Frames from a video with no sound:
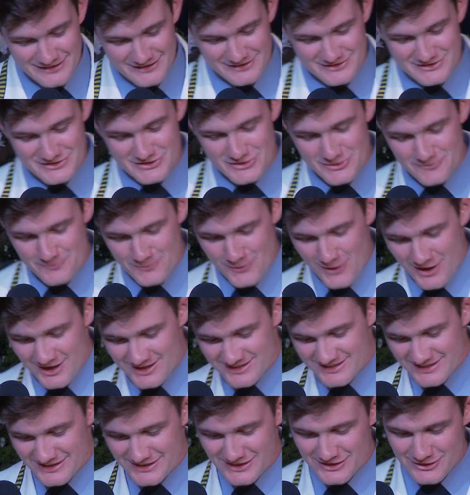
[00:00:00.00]
It's a
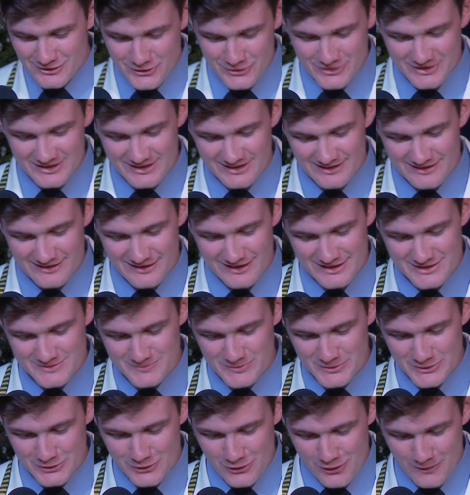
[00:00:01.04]
surprise any learning has
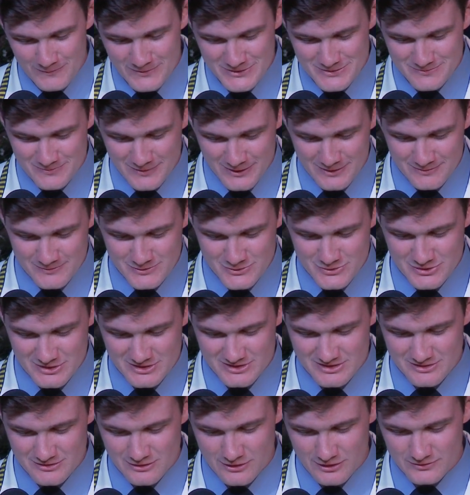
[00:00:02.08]
been accomplished by the
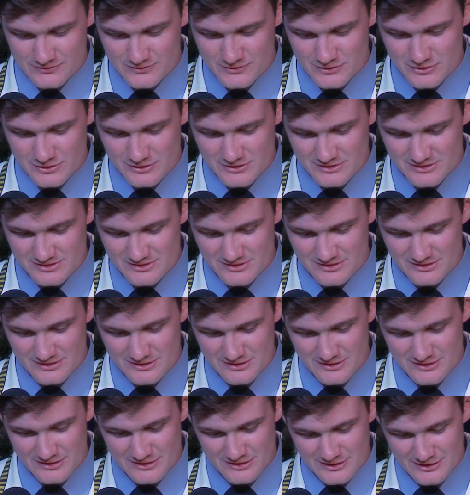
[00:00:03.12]
Matrix in the last few years.
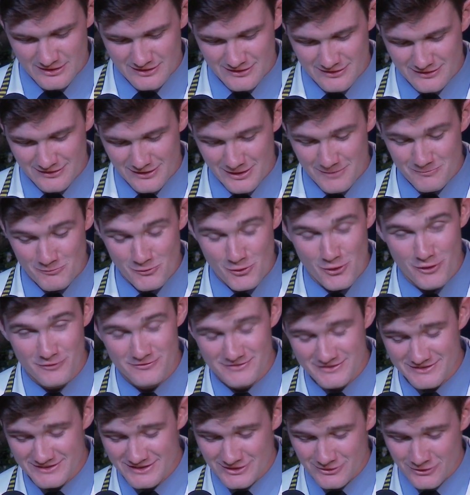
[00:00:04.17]
And more
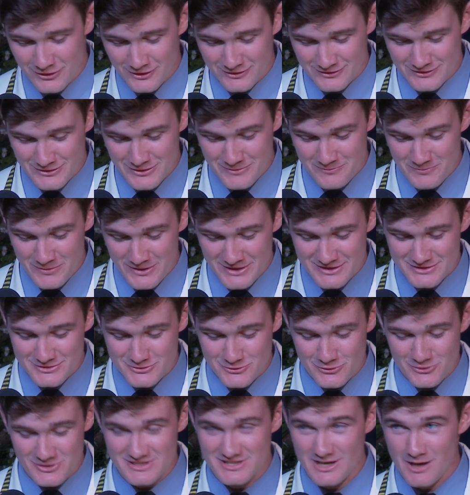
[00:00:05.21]
often than not, the best
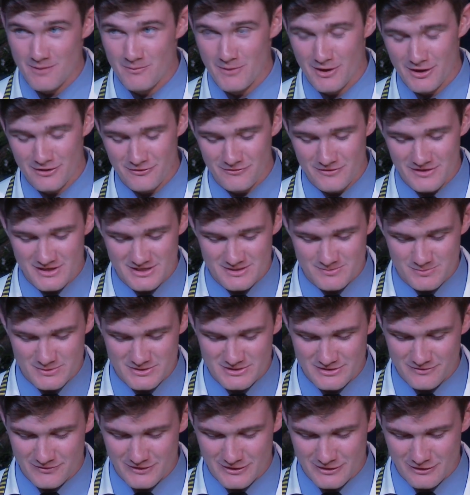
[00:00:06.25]
stories come out of very
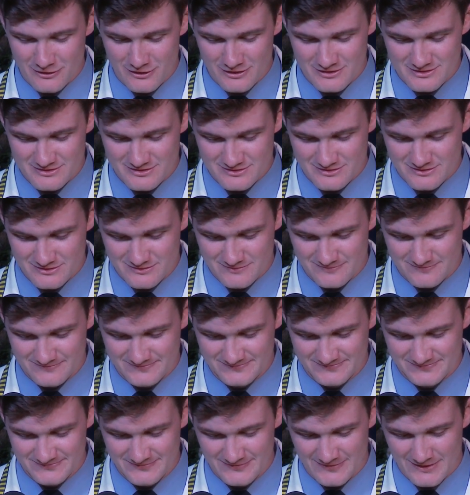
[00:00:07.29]
specific classes.
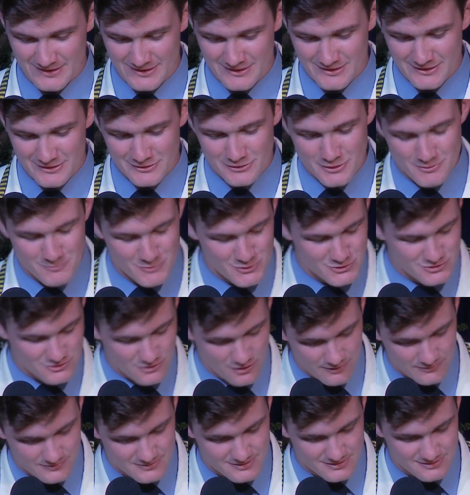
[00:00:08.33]
The most
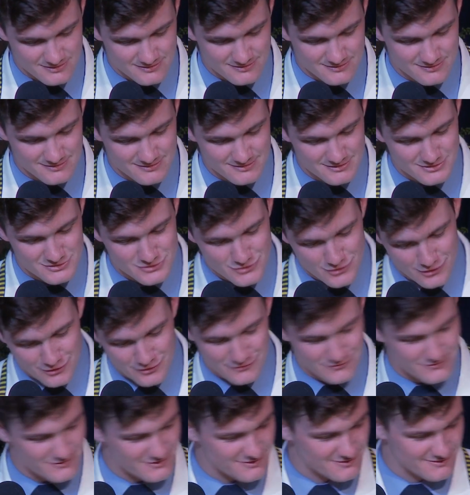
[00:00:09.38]
often,
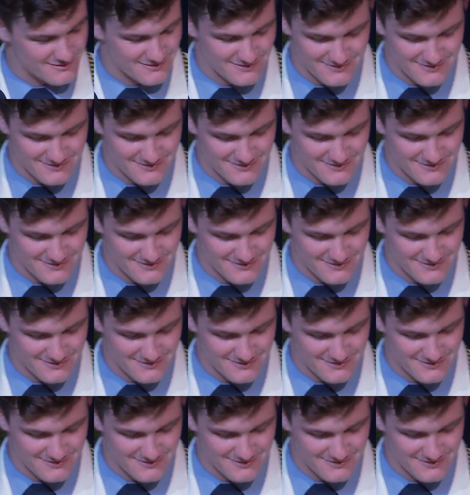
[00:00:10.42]
geography.